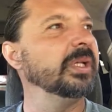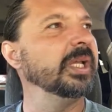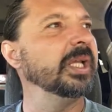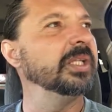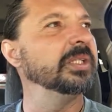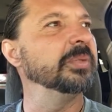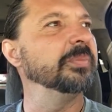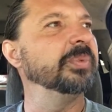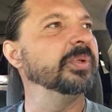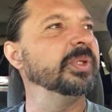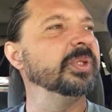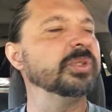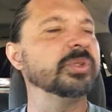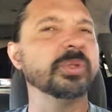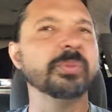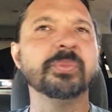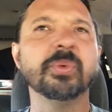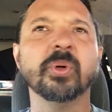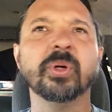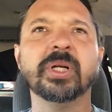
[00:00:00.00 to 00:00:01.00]
In the police
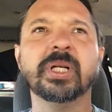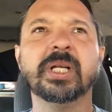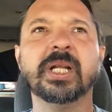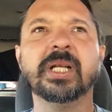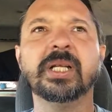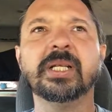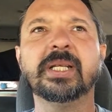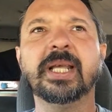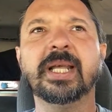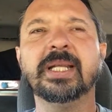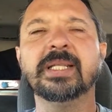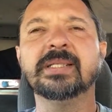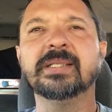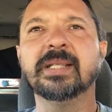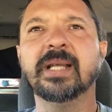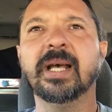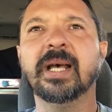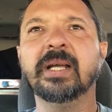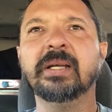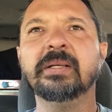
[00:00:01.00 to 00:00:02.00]
report, it indicates
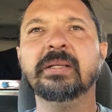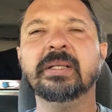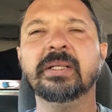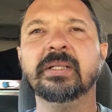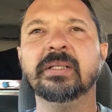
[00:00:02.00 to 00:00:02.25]
that,